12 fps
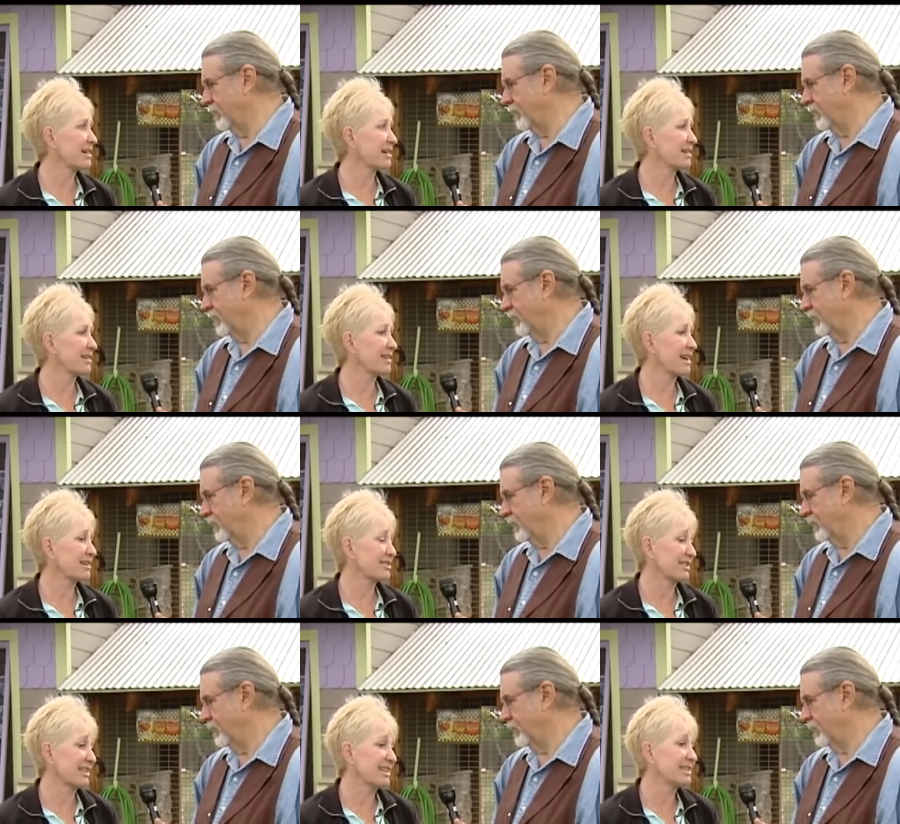Speaker 1: and I
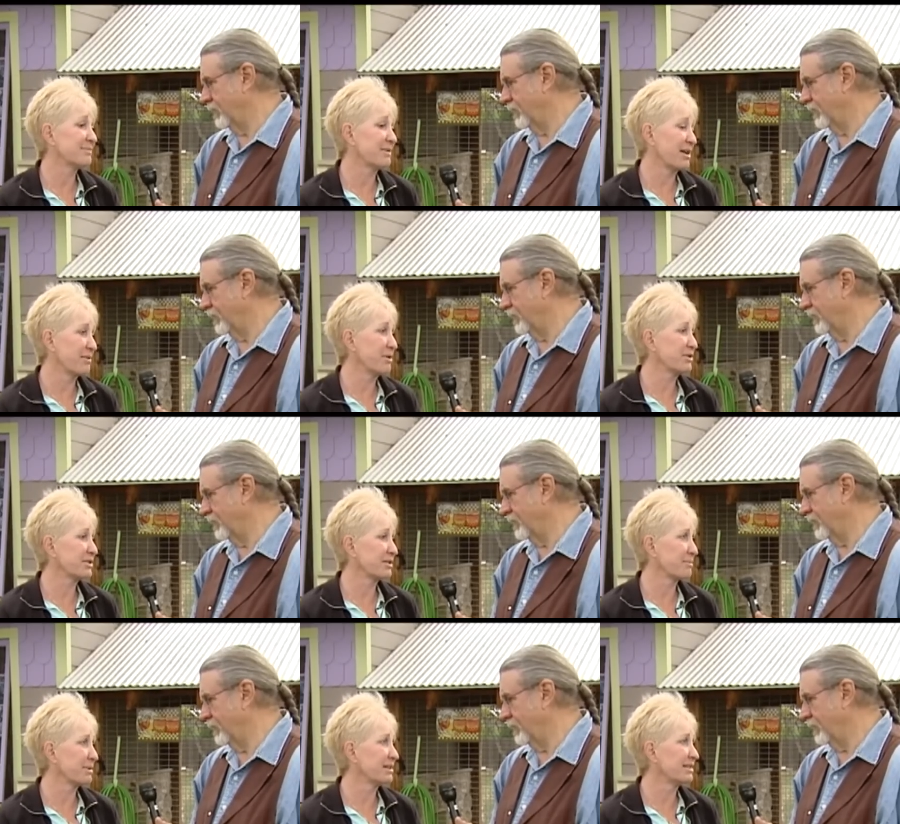actually he's done most of
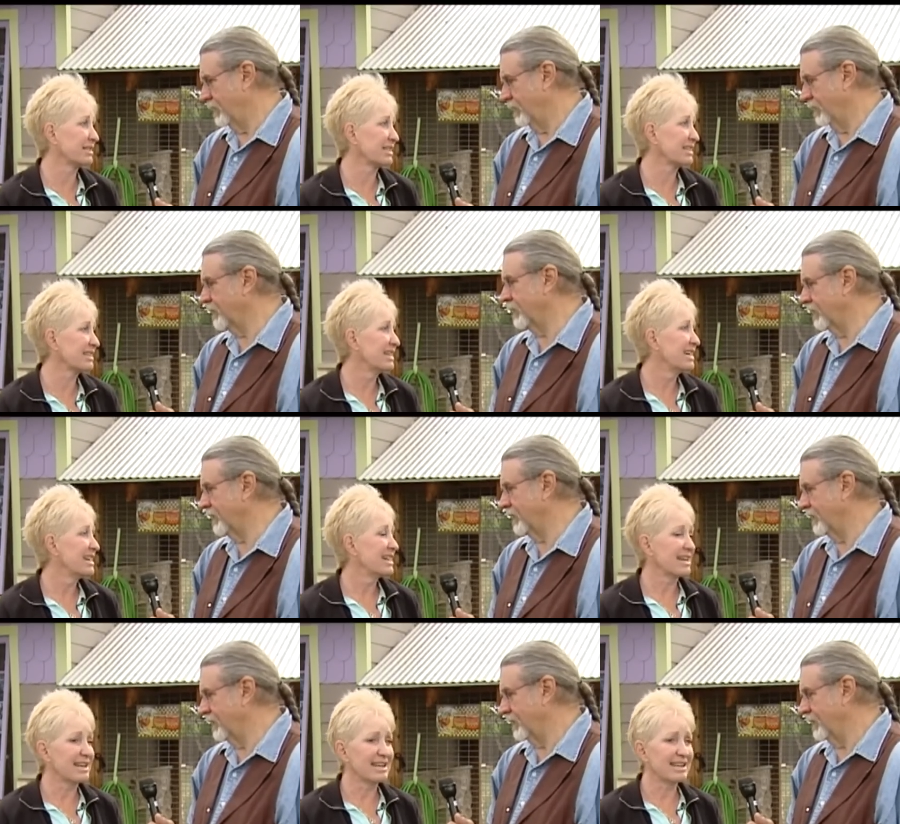the building,
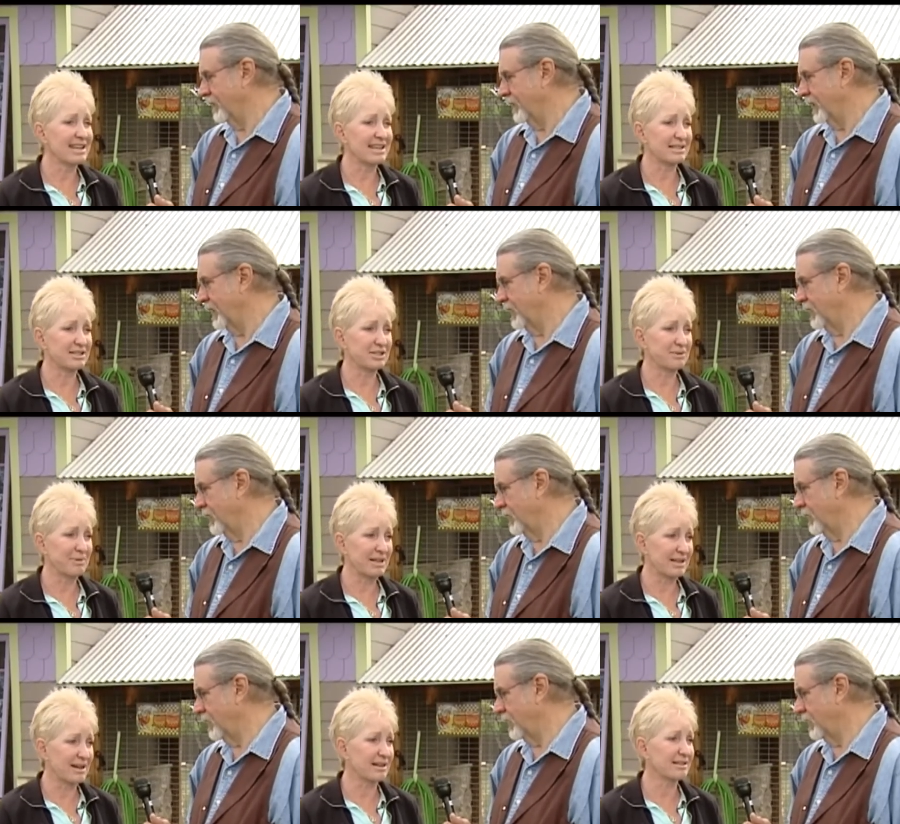mm-hmm. and it has just
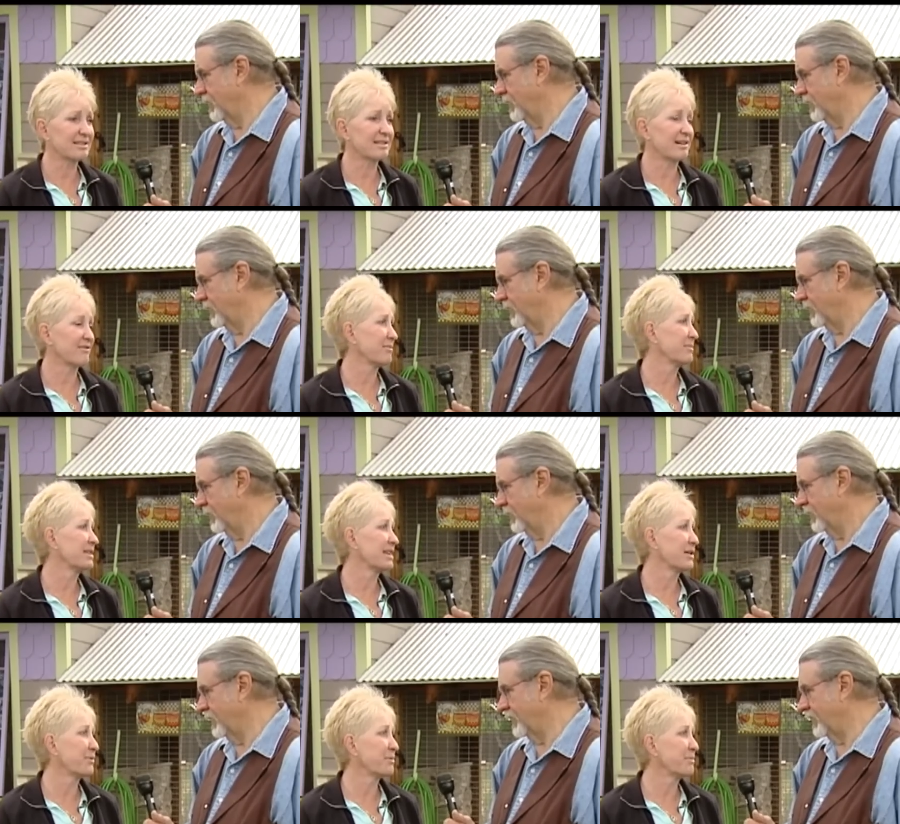been nonstop from the
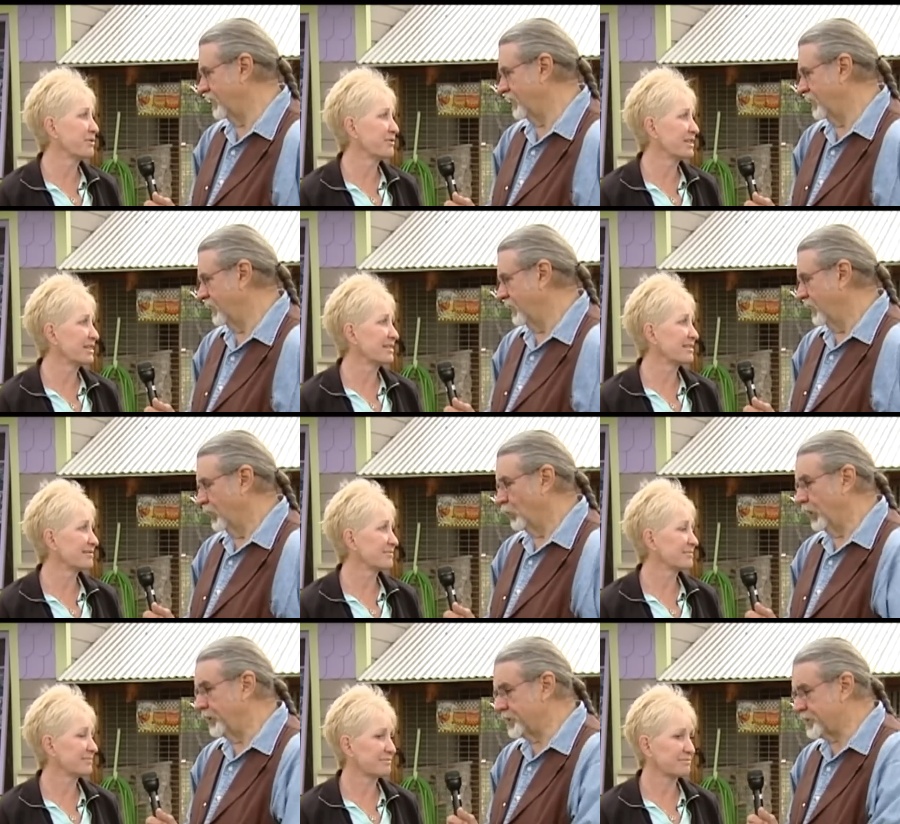day we moved in.
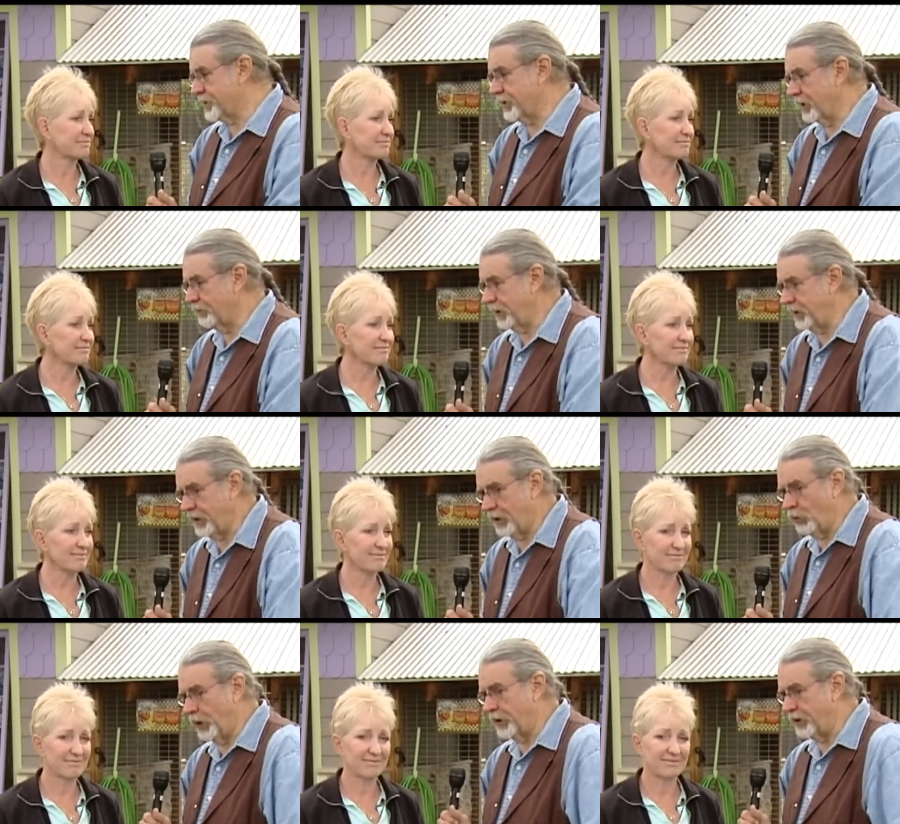
Speaker 2: Well, this is going to be uh,
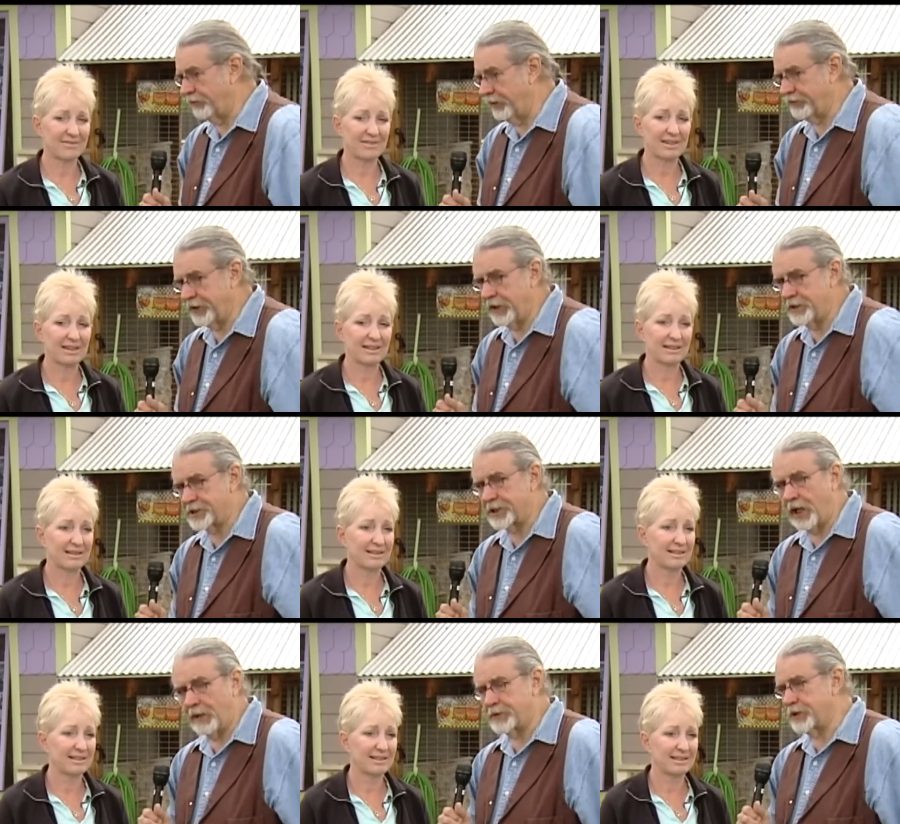one of the 15
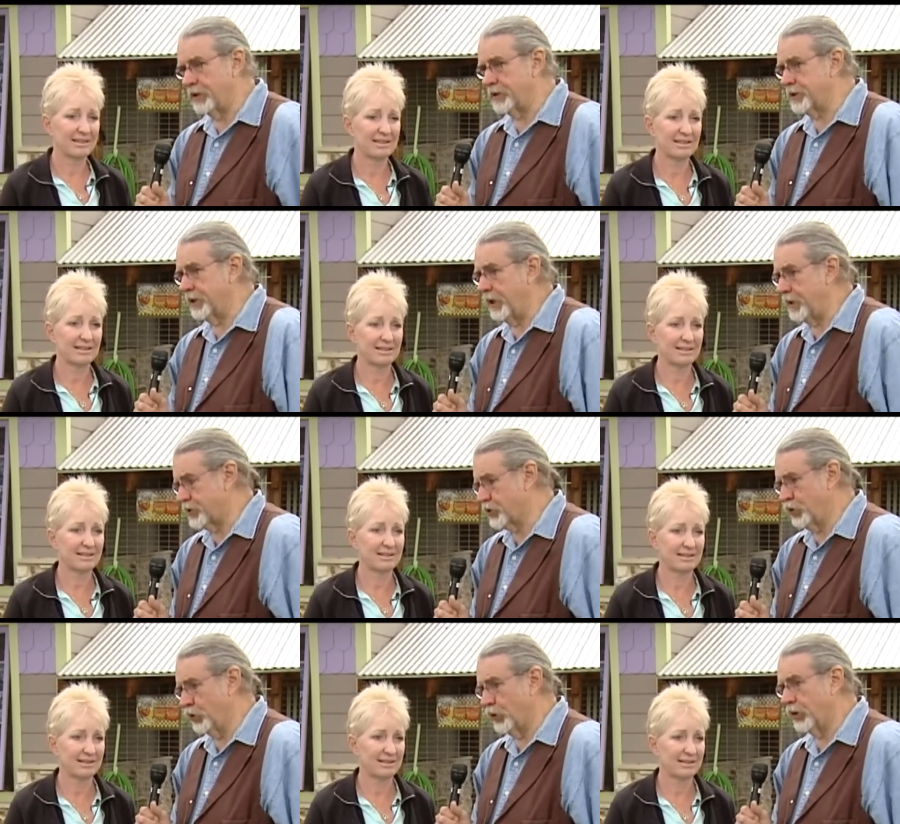stops on today's
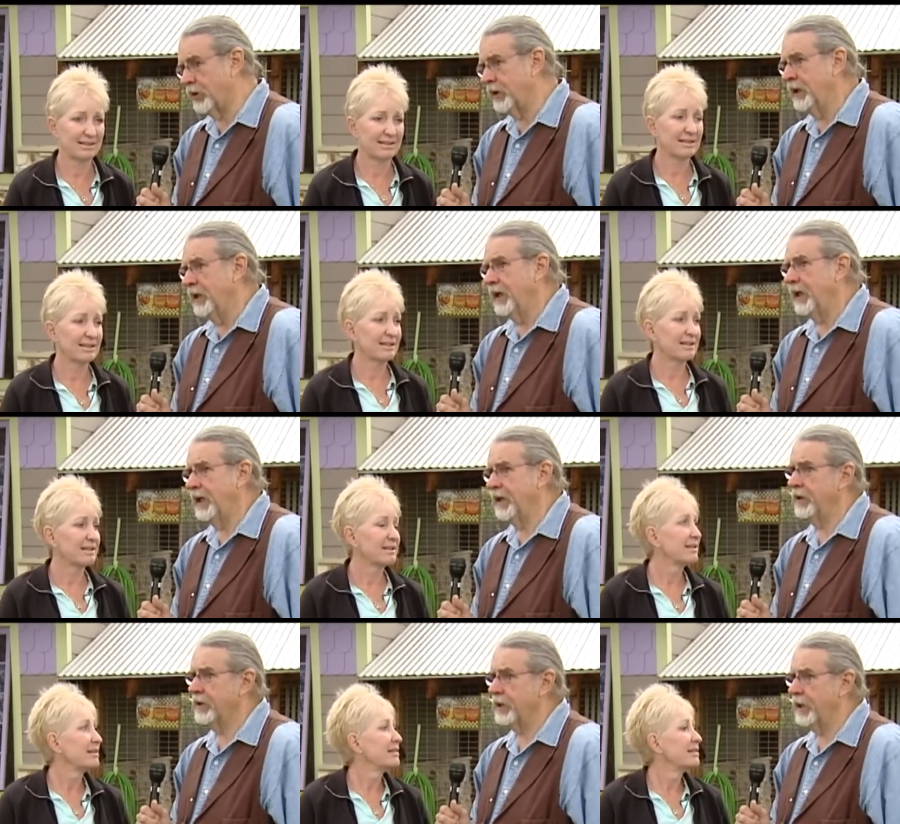tour,
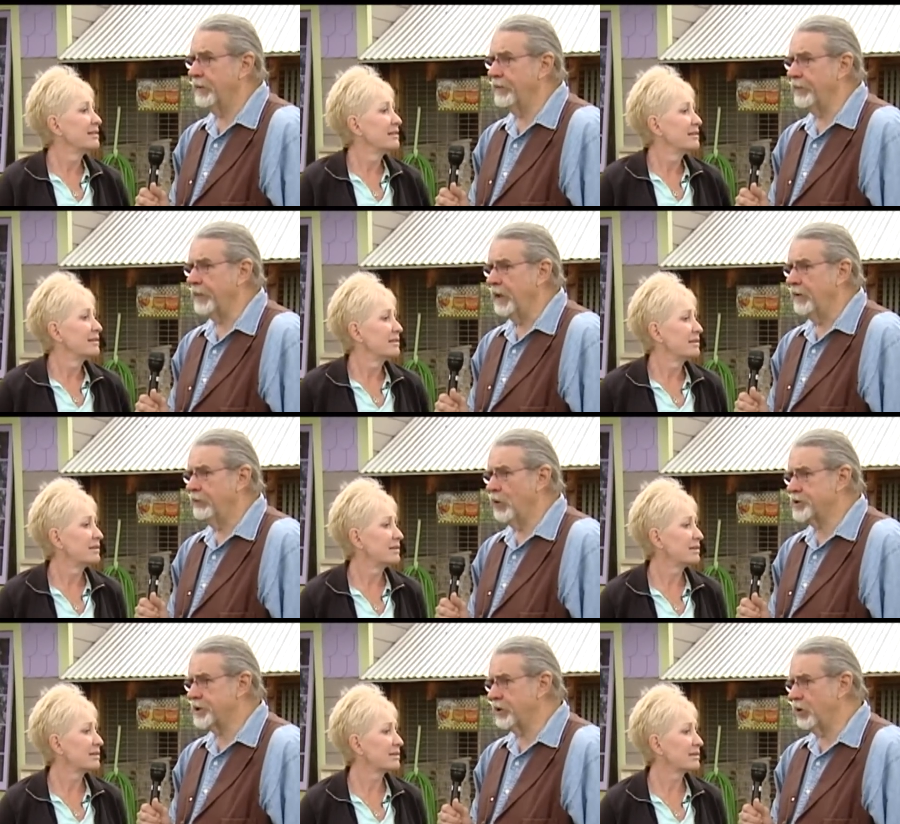and um,
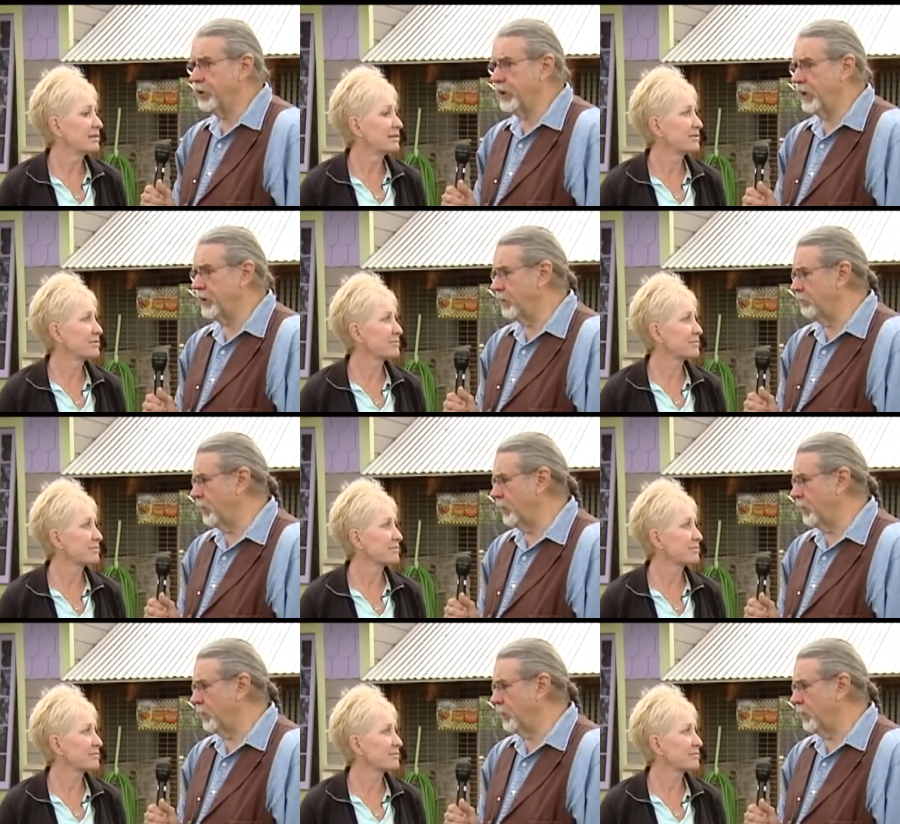folks can go down to